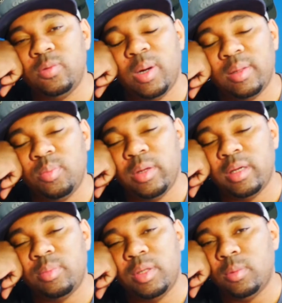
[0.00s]
You had to pick
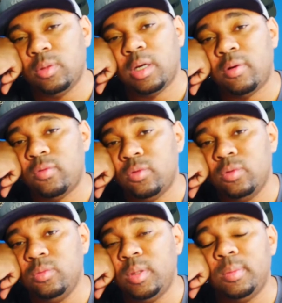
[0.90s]
up people that are
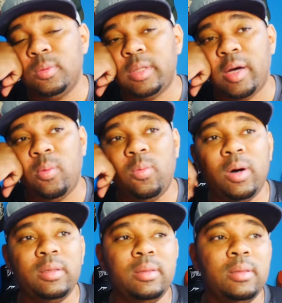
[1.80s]
rude, people that
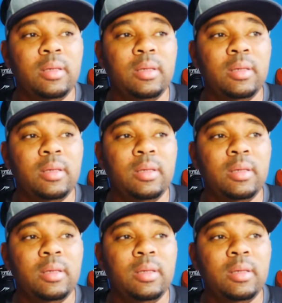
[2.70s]
want